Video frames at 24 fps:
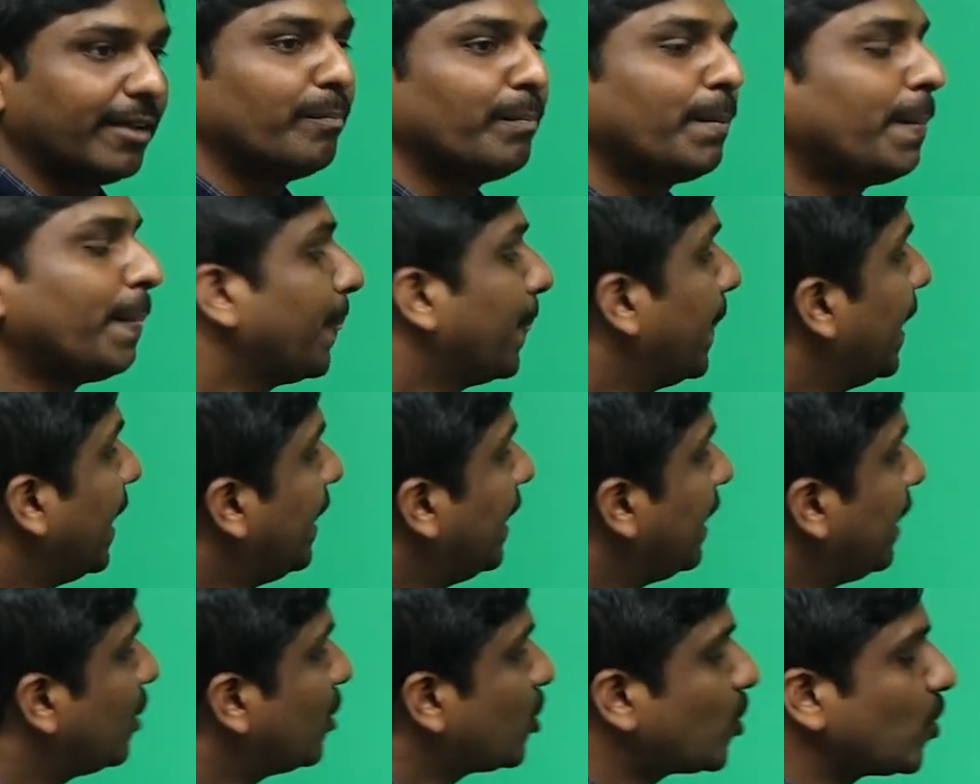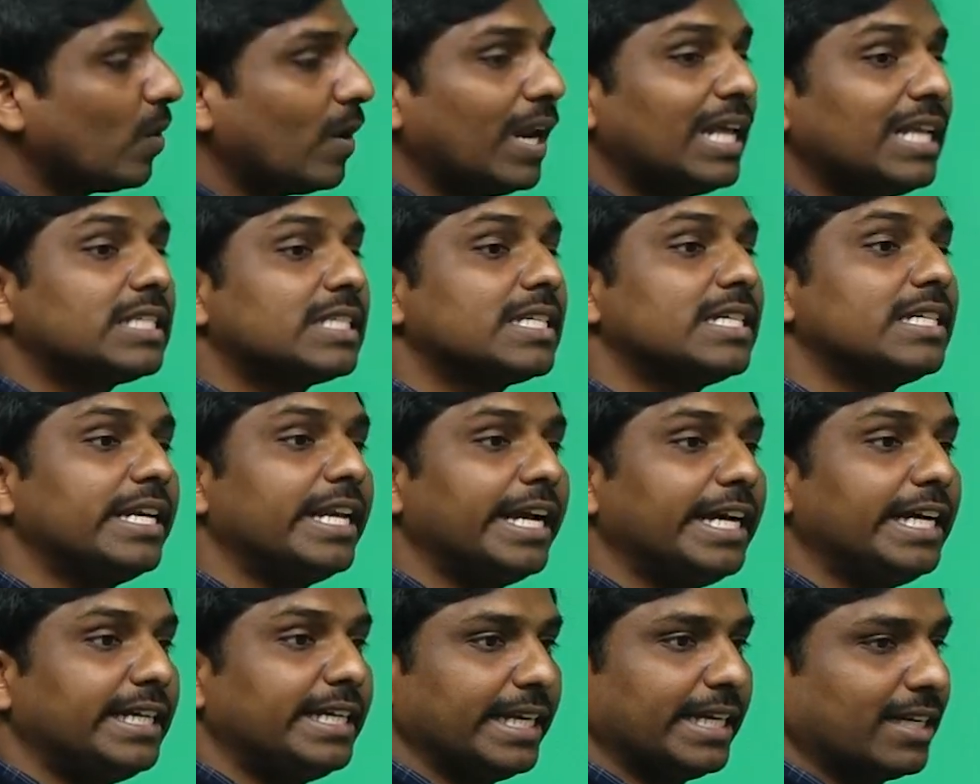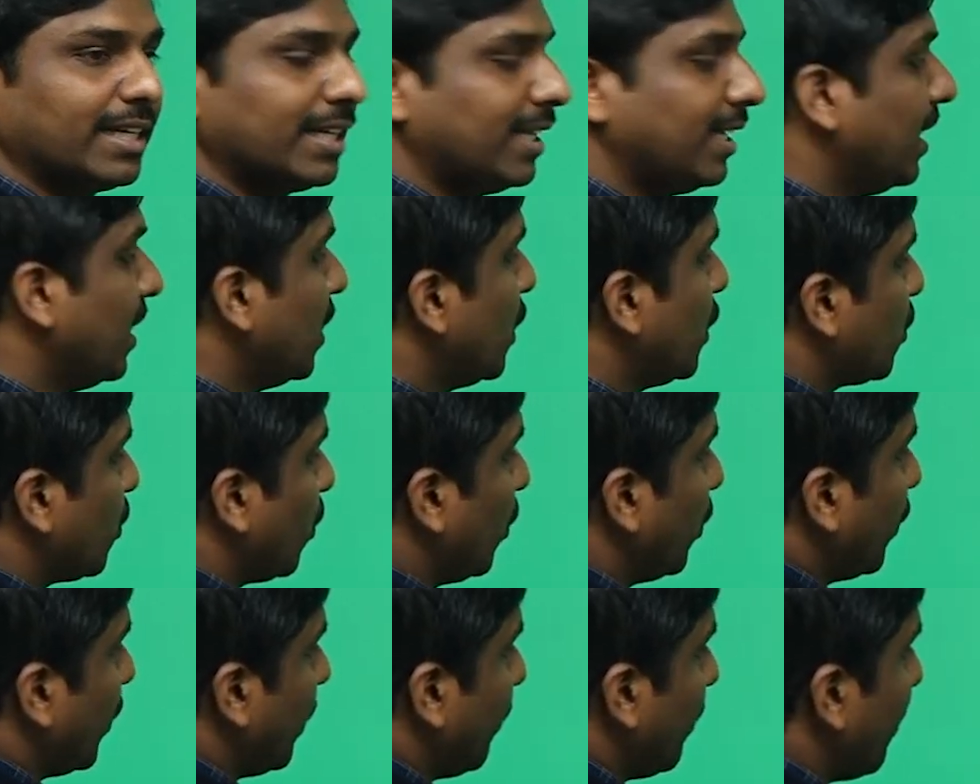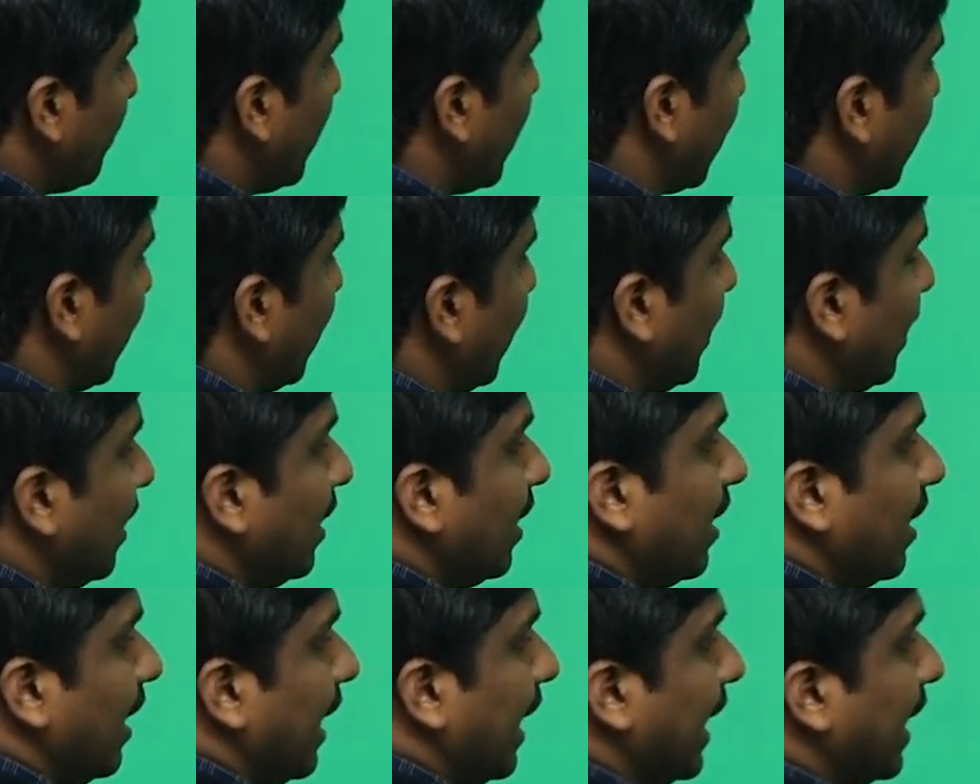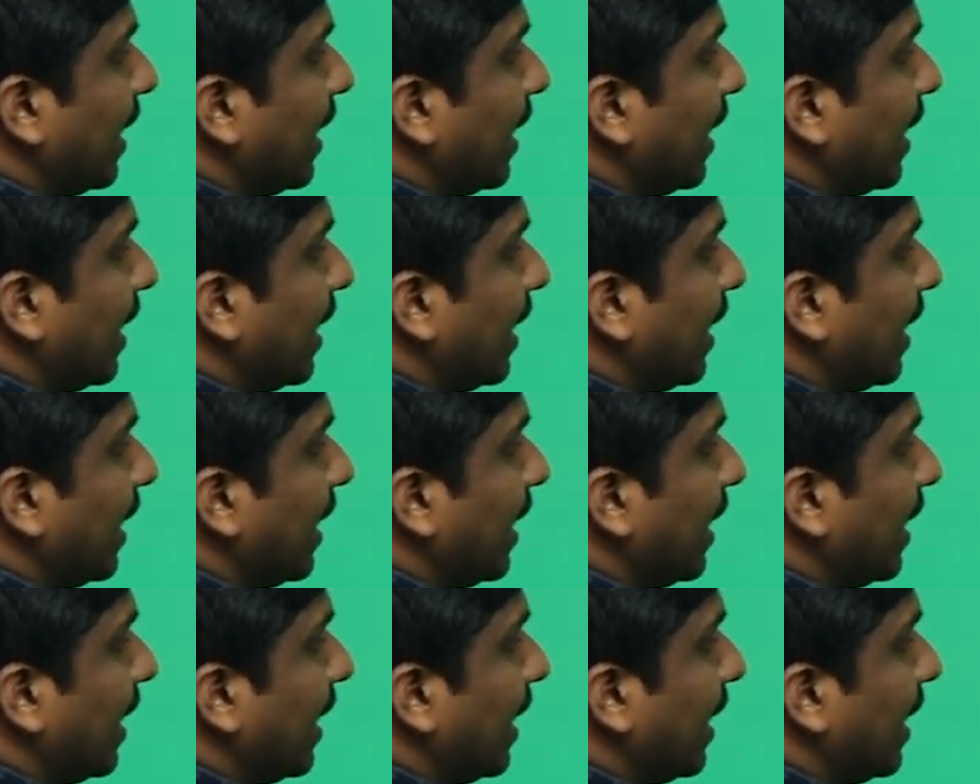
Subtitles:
then it is known as lentic. So you remember like